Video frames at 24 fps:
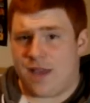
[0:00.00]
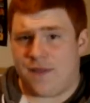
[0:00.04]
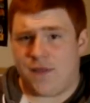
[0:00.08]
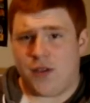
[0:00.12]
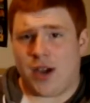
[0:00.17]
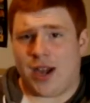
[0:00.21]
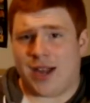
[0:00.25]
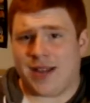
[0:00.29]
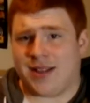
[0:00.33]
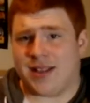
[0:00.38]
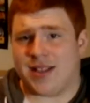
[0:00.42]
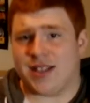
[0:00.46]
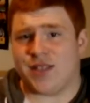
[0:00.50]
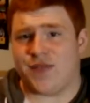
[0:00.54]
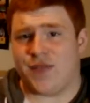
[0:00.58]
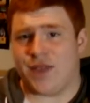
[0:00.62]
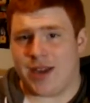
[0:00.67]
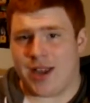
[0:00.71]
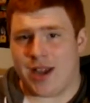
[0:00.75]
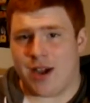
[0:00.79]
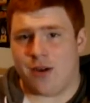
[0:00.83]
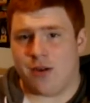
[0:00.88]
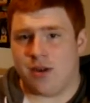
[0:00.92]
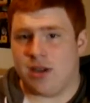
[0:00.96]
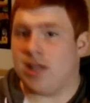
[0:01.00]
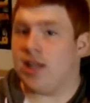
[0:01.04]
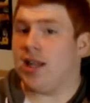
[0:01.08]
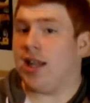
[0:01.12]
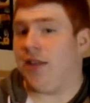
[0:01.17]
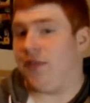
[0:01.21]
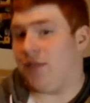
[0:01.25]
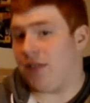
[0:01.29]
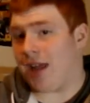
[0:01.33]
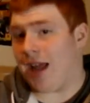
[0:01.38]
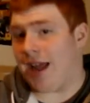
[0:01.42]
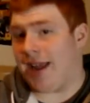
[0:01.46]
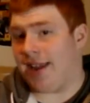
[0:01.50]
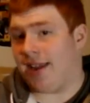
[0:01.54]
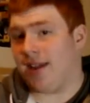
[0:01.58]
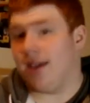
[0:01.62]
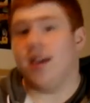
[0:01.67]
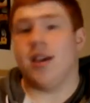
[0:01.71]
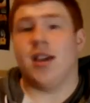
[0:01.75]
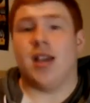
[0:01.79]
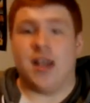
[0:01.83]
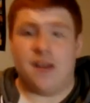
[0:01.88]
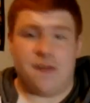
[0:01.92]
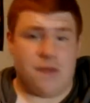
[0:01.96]
If you like this video, leave a like.
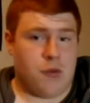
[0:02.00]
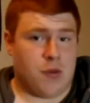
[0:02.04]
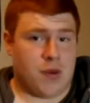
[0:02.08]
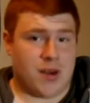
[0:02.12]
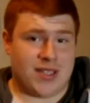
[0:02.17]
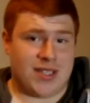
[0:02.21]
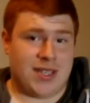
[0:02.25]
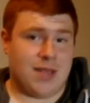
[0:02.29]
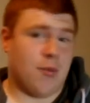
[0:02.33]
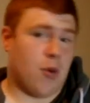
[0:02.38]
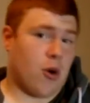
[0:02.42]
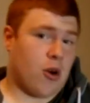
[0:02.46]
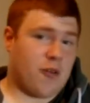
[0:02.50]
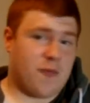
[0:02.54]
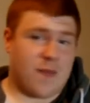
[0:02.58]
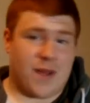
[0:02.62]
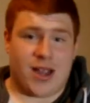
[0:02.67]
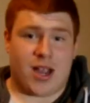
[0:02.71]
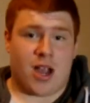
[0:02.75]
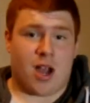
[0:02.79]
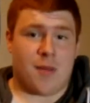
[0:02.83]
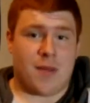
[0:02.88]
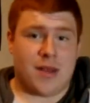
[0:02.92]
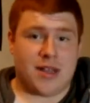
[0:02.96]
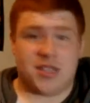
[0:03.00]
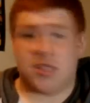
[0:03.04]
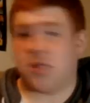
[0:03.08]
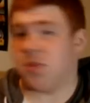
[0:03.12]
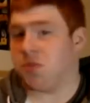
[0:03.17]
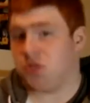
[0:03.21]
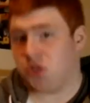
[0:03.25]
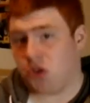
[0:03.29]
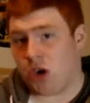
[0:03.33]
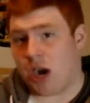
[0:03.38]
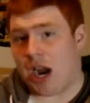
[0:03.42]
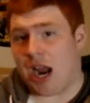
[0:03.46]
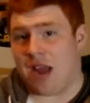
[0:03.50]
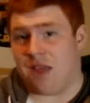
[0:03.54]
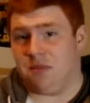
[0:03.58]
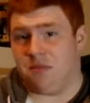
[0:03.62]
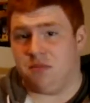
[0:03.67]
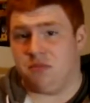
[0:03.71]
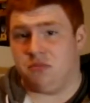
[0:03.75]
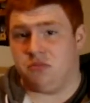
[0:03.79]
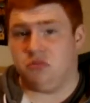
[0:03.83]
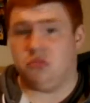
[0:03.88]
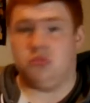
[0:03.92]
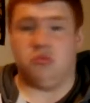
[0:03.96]
If you want to see more of my comments, subscribe.
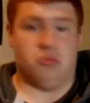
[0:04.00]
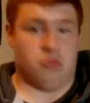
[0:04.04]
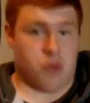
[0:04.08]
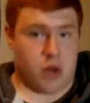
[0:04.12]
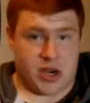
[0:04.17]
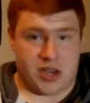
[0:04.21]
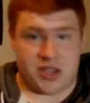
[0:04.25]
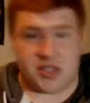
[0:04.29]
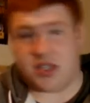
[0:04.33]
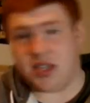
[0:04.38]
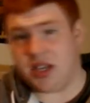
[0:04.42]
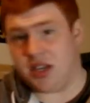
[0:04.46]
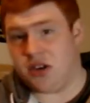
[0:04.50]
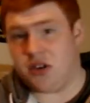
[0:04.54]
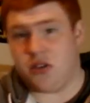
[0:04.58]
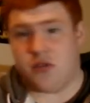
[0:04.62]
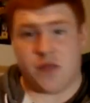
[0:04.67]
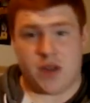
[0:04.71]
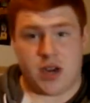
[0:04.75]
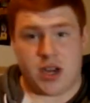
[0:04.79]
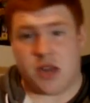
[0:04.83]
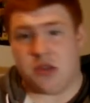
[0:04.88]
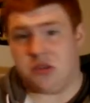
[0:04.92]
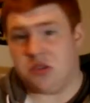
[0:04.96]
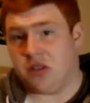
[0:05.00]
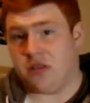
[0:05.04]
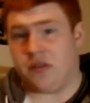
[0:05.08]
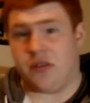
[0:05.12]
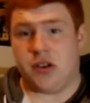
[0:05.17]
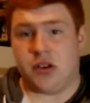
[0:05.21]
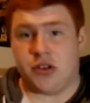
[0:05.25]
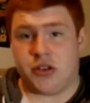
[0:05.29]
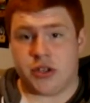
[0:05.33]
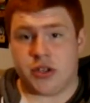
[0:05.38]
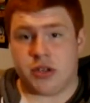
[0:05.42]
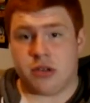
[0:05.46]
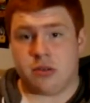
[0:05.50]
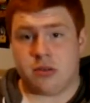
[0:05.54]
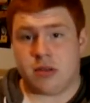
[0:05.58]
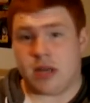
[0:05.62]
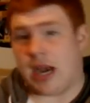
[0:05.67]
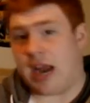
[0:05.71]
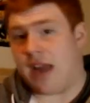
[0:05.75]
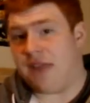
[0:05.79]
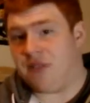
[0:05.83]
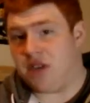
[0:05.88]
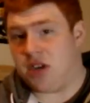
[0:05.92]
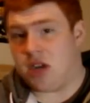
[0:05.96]
Want to see a new video in the future
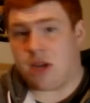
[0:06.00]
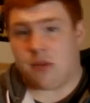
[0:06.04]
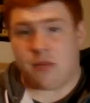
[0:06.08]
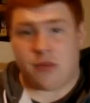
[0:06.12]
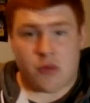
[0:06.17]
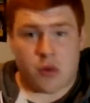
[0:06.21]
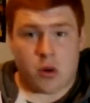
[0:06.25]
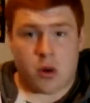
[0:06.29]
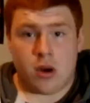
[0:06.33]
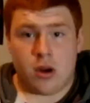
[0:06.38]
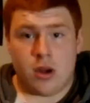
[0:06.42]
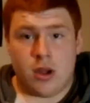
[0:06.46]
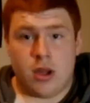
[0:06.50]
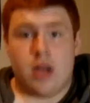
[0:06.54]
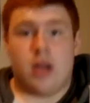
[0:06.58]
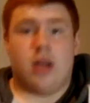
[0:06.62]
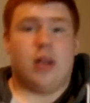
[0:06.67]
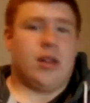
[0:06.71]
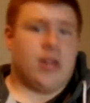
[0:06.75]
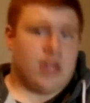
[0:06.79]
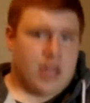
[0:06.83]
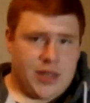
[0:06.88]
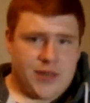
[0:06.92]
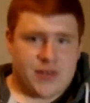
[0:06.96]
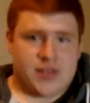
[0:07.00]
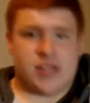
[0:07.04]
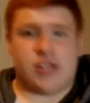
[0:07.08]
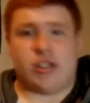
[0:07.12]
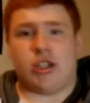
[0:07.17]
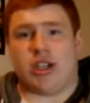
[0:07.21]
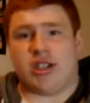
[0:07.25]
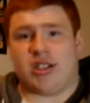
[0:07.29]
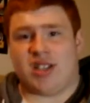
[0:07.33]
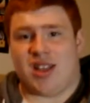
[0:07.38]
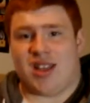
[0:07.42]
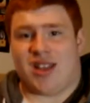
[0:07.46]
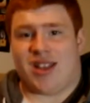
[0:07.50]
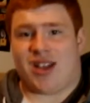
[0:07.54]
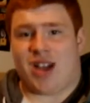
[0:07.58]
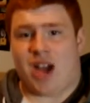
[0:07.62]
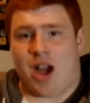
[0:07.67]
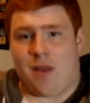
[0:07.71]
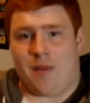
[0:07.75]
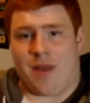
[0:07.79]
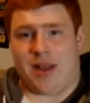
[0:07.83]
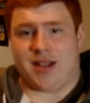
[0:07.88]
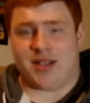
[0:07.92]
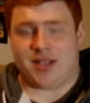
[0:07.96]
that I haven't done before? Leave a suggestion in the
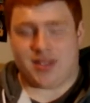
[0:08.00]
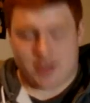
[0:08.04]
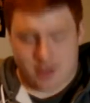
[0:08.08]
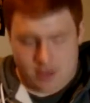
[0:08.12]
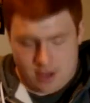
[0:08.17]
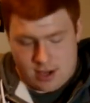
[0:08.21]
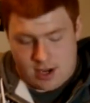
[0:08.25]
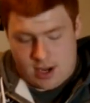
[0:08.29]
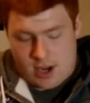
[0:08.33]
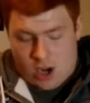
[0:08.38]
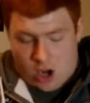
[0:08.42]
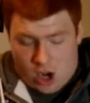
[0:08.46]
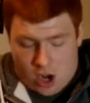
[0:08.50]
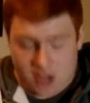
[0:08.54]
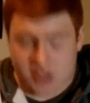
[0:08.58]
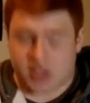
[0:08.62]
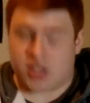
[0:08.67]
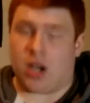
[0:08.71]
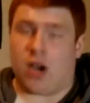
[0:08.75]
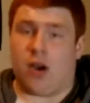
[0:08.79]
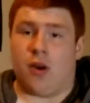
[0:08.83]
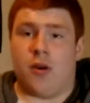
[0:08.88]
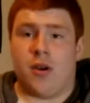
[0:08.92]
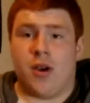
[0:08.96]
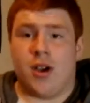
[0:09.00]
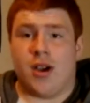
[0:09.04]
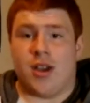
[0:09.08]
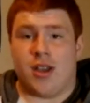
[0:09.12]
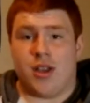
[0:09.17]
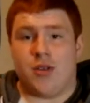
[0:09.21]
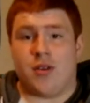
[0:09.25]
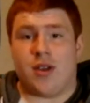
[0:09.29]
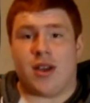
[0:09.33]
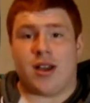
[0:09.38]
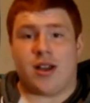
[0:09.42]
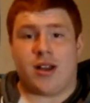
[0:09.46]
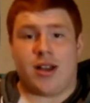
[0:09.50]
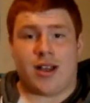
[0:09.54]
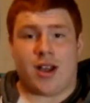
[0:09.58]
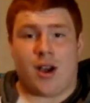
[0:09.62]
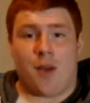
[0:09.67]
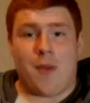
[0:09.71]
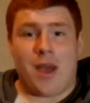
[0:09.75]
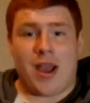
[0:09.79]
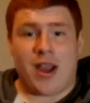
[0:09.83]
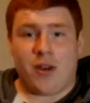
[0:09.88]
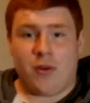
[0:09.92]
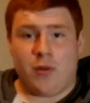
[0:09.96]
comments. Also, you can click
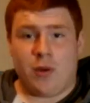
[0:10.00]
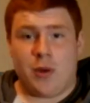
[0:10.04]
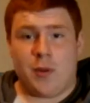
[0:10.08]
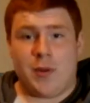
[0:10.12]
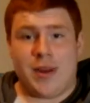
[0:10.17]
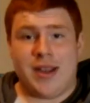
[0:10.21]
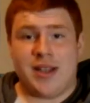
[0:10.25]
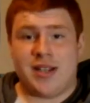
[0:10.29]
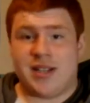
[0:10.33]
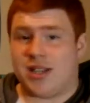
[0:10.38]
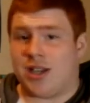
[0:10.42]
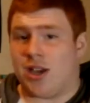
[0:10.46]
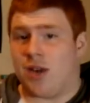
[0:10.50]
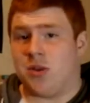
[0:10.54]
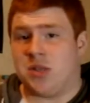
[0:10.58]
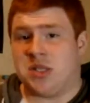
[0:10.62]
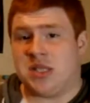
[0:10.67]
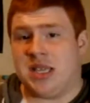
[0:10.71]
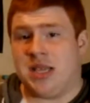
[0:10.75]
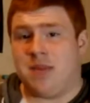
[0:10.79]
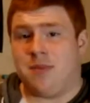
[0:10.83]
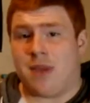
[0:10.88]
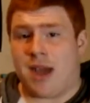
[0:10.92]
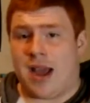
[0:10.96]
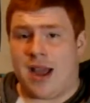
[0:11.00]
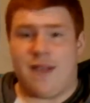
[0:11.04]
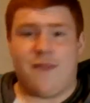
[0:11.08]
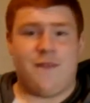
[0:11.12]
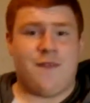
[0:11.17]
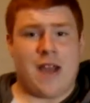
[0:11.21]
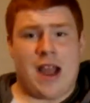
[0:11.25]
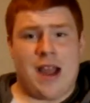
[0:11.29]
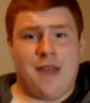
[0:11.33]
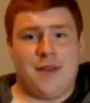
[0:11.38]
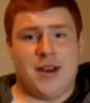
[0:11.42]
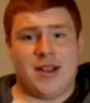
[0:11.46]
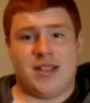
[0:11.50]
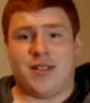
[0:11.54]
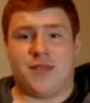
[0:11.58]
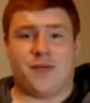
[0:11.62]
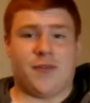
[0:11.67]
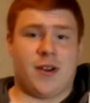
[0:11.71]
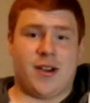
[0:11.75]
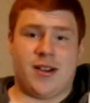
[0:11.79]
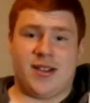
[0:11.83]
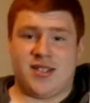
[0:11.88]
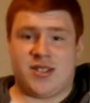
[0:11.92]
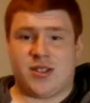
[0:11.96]
Omega Ruby to go see my Five Nights
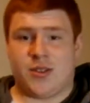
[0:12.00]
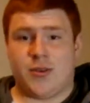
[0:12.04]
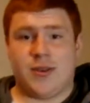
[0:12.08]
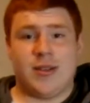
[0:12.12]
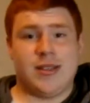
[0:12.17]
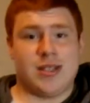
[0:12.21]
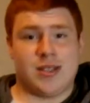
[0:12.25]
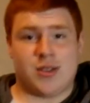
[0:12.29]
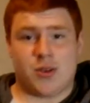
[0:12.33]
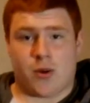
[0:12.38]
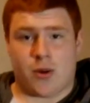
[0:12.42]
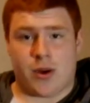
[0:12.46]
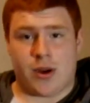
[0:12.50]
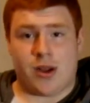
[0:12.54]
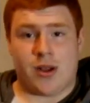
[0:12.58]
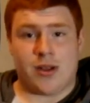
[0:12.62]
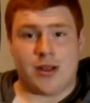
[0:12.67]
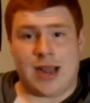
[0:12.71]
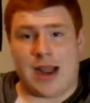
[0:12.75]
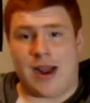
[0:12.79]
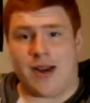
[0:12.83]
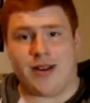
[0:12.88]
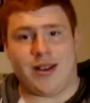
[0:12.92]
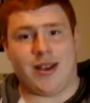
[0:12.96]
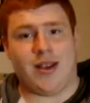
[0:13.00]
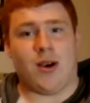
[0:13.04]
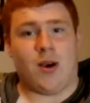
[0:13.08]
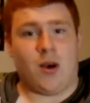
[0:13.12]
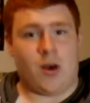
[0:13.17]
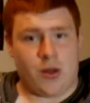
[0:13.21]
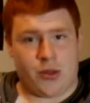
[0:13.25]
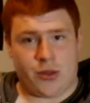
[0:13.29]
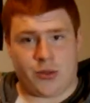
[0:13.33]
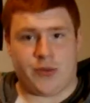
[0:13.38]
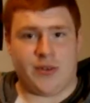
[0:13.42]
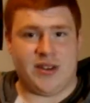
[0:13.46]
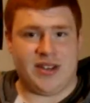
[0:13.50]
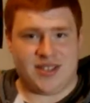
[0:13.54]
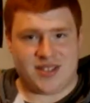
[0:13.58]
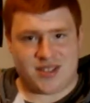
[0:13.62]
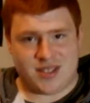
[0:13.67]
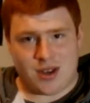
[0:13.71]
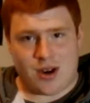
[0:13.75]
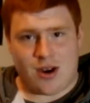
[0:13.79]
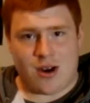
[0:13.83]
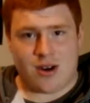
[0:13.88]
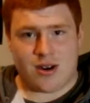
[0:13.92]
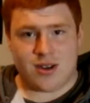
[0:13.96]
at Freddy's 3 tutorial on how to get all three
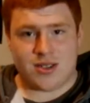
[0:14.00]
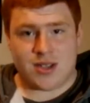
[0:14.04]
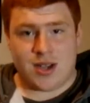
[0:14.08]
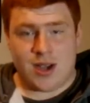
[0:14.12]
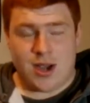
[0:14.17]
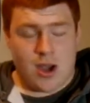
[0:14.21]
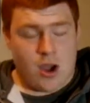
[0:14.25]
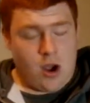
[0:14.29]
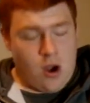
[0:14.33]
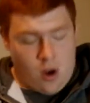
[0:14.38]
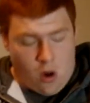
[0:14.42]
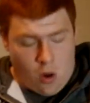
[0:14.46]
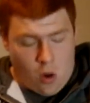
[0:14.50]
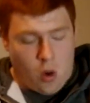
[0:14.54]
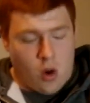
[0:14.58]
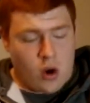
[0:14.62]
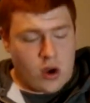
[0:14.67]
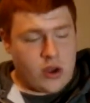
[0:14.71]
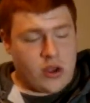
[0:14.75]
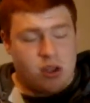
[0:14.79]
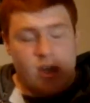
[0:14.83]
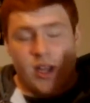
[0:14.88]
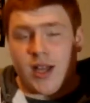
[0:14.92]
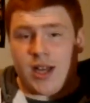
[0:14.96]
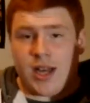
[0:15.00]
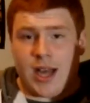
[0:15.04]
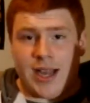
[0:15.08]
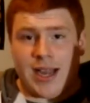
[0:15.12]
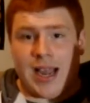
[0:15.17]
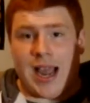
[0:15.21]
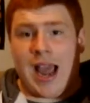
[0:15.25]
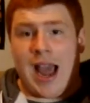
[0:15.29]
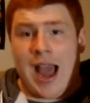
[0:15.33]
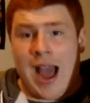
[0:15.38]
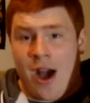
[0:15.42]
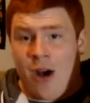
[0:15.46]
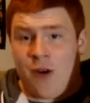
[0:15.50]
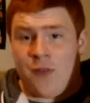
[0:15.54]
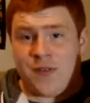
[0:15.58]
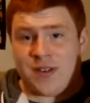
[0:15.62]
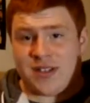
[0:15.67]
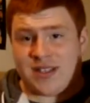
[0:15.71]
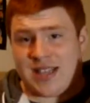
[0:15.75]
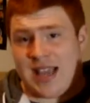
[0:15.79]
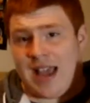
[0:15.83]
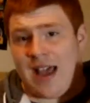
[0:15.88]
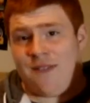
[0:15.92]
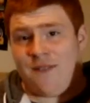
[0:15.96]
stars, or you can click
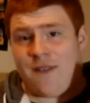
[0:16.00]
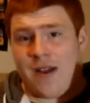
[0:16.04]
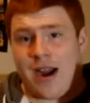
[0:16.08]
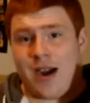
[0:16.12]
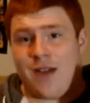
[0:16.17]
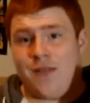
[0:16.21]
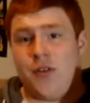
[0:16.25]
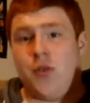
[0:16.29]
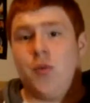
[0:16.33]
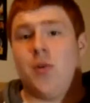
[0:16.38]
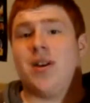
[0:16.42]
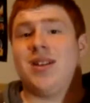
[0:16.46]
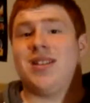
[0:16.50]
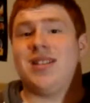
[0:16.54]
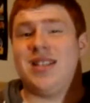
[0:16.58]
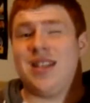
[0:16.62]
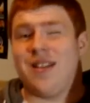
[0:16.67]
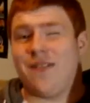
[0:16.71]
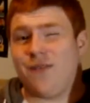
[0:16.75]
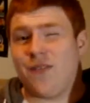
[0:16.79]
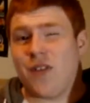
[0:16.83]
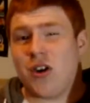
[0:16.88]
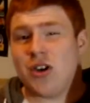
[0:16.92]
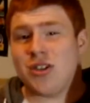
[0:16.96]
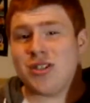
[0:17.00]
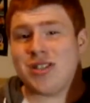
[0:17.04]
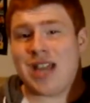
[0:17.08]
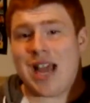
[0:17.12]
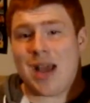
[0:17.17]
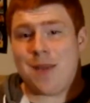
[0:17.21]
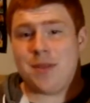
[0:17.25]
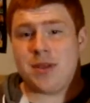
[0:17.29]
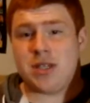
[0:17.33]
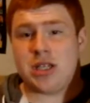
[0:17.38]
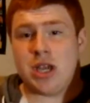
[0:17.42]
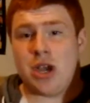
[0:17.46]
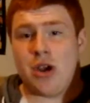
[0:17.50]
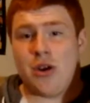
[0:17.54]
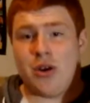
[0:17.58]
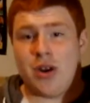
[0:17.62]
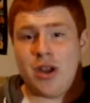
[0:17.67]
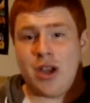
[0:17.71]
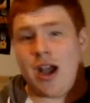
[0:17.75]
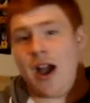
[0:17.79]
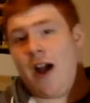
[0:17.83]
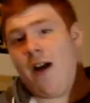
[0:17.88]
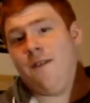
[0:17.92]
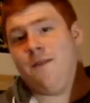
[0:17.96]
Alpha Sapphire if you want to see the first episode
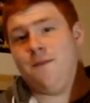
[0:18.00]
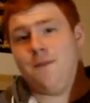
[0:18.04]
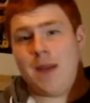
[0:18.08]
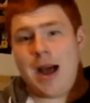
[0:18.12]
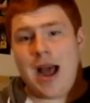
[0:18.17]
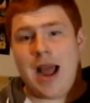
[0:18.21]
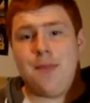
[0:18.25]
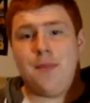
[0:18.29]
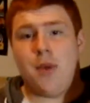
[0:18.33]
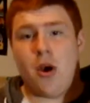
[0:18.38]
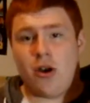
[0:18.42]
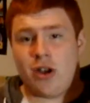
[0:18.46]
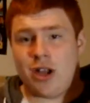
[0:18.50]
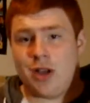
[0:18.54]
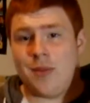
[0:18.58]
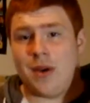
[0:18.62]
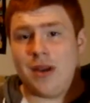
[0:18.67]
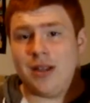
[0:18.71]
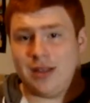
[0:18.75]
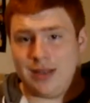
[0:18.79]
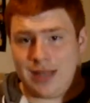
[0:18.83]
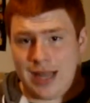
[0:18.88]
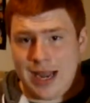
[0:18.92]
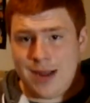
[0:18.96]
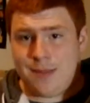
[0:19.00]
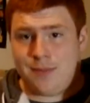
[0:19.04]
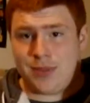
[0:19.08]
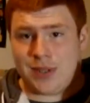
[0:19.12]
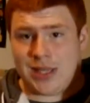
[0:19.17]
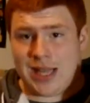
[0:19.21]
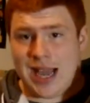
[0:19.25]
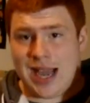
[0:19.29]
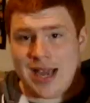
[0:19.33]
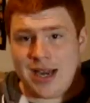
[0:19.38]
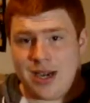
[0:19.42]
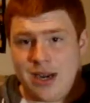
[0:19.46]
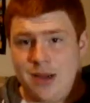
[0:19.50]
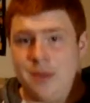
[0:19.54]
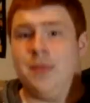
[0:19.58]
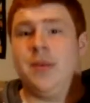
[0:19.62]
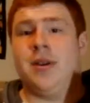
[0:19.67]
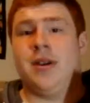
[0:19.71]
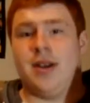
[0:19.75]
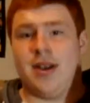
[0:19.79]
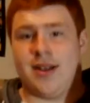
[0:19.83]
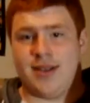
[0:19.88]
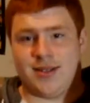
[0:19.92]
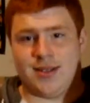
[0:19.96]
of my Pokemon Light Platinum
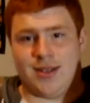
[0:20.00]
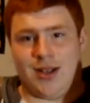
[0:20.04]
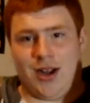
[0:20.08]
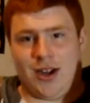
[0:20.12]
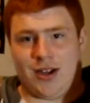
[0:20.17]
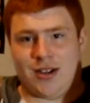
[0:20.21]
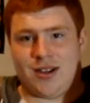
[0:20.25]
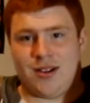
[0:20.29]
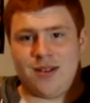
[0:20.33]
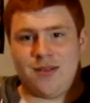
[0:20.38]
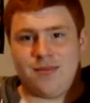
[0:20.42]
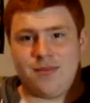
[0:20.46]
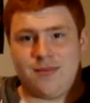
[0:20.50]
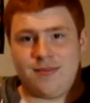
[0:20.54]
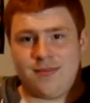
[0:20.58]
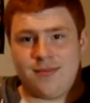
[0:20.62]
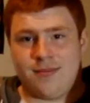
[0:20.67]
Nuzlocke.